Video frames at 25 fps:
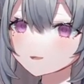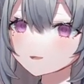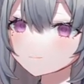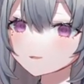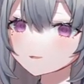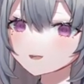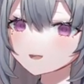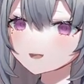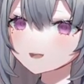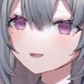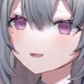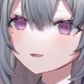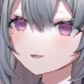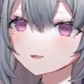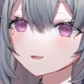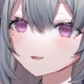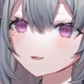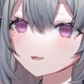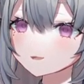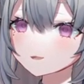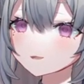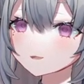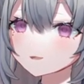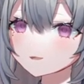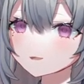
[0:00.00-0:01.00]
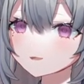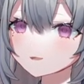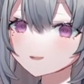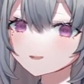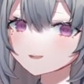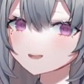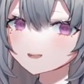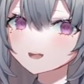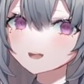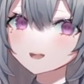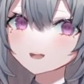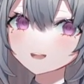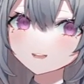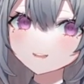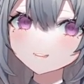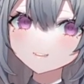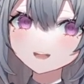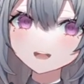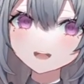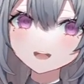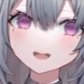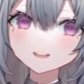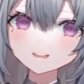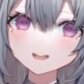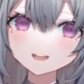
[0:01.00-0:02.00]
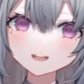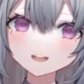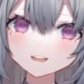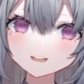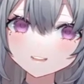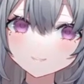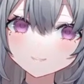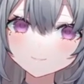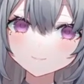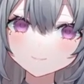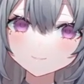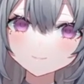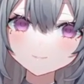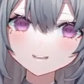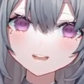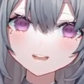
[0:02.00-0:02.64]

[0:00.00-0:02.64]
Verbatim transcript: Right? Mm -hmm. Yes. Yeah, yeah, yeah. Let's do